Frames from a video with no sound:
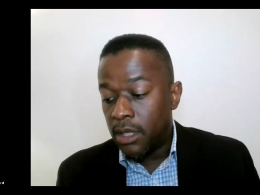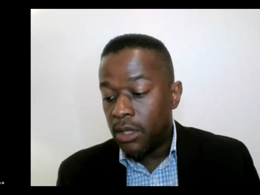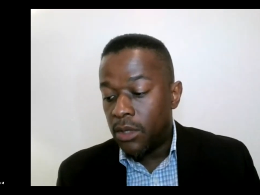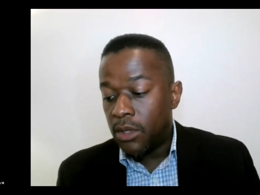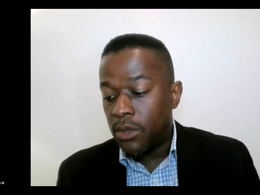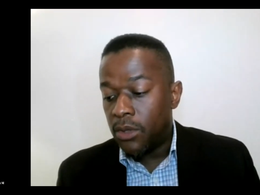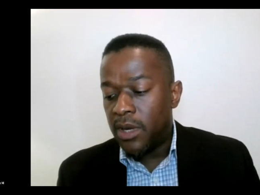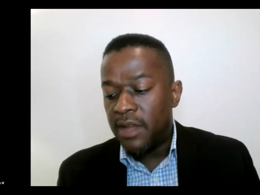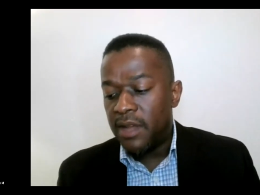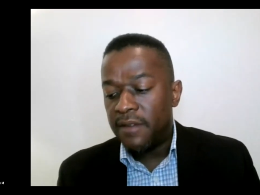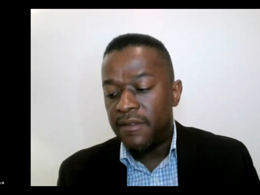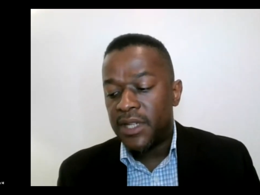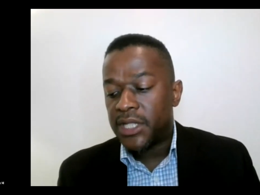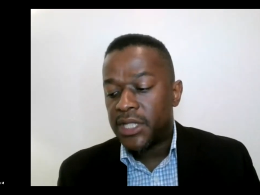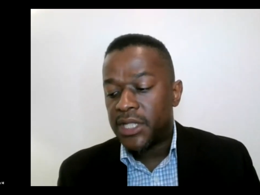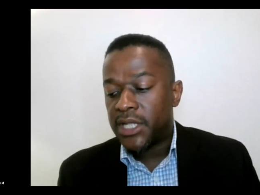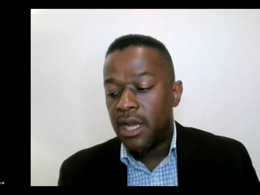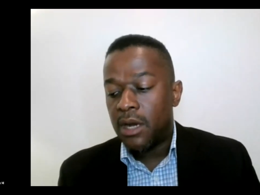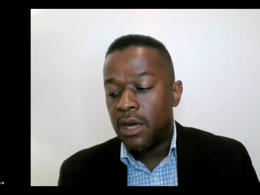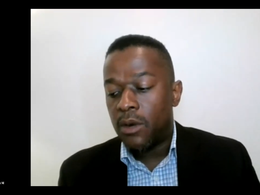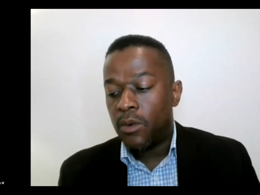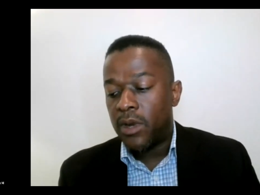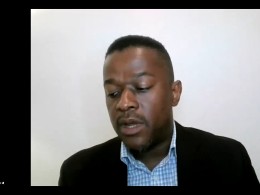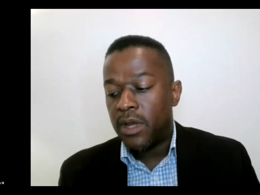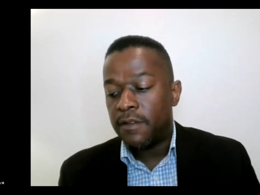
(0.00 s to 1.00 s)
You never shy
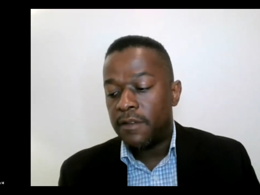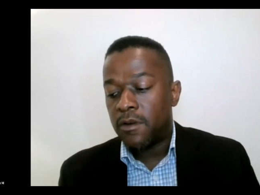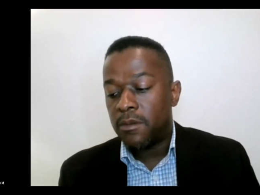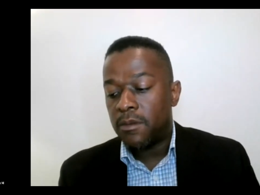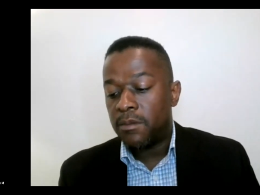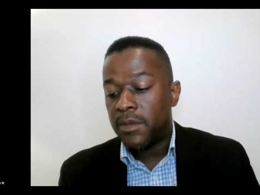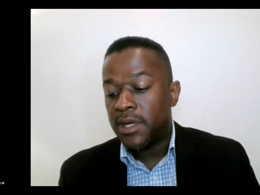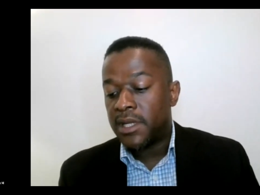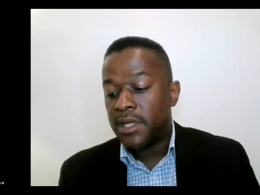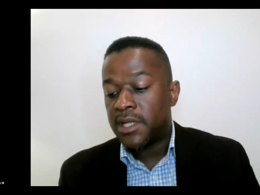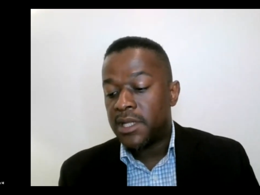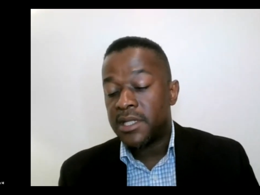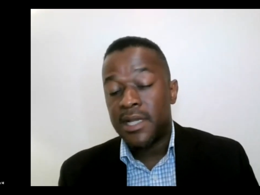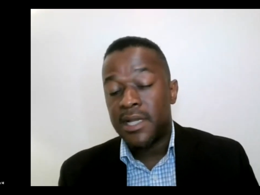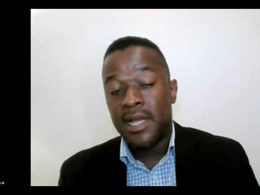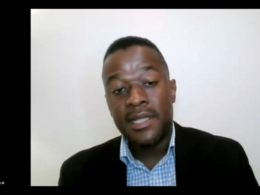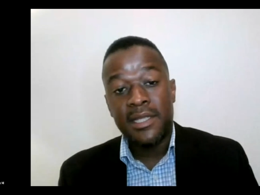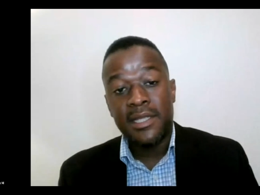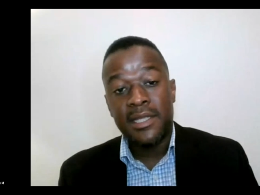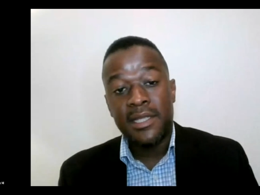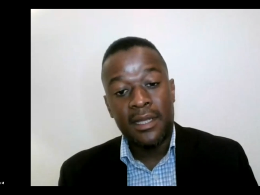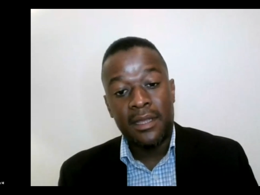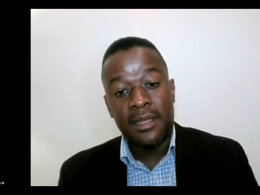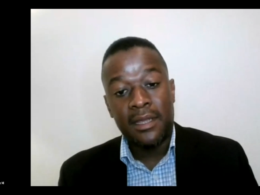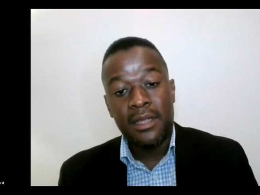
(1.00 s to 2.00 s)
away from
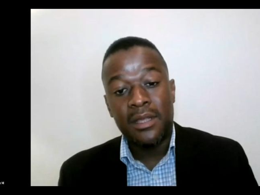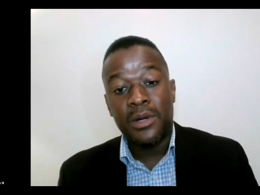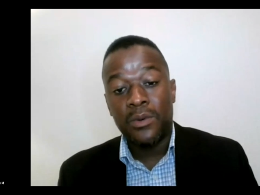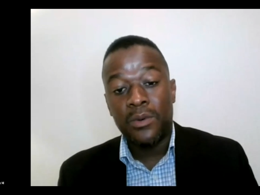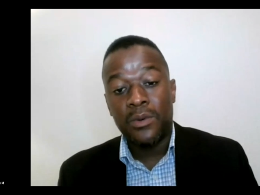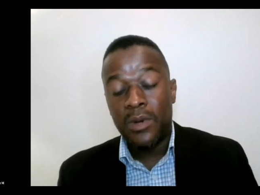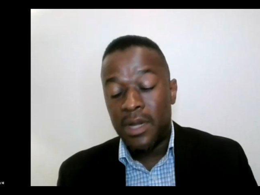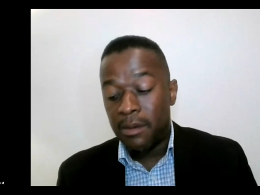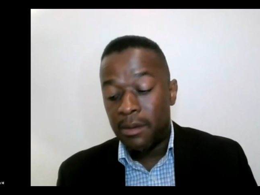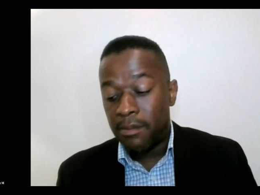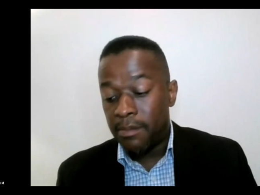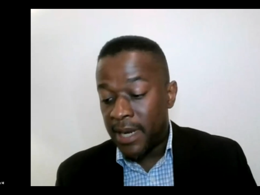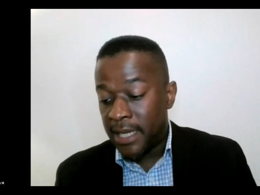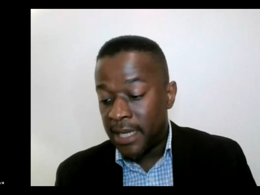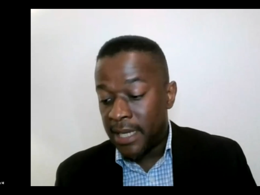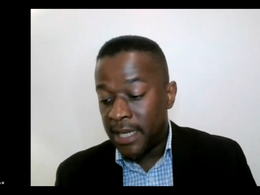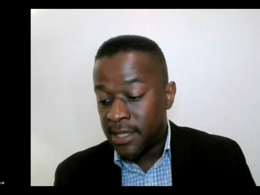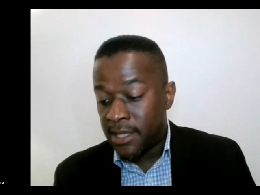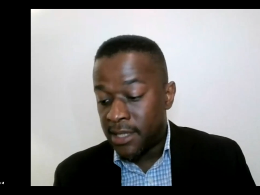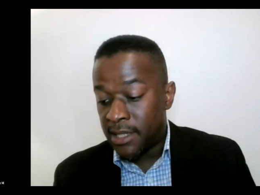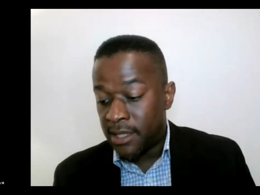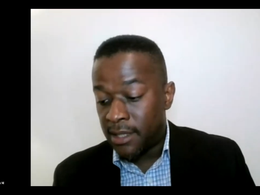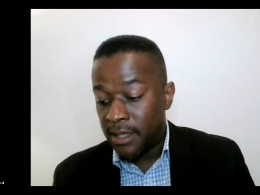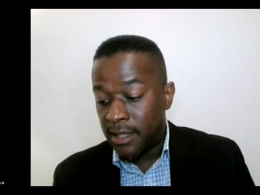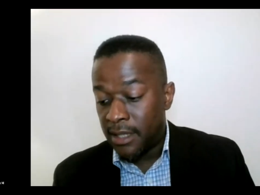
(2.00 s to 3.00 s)
criticizing the ruling
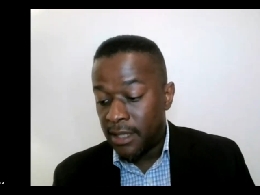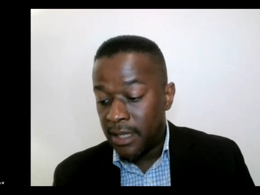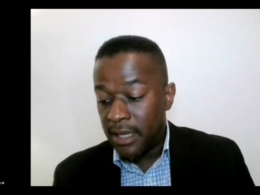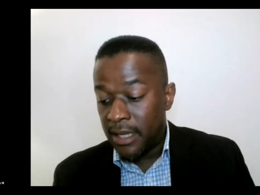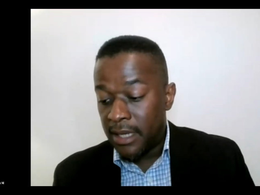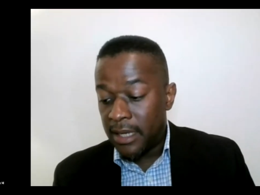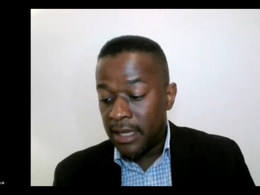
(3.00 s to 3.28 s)
party,